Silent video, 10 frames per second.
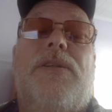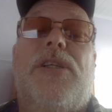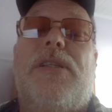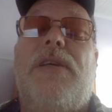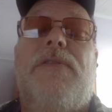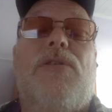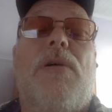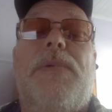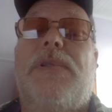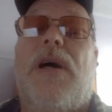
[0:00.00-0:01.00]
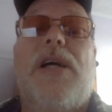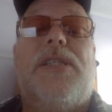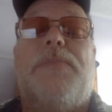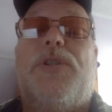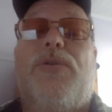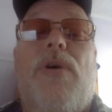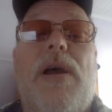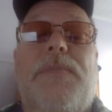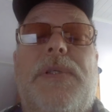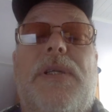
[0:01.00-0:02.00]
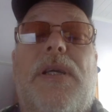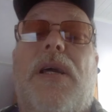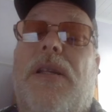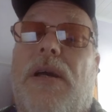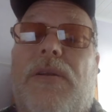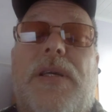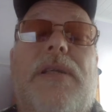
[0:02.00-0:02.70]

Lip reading: just leave a comment. I subscribed, and I'll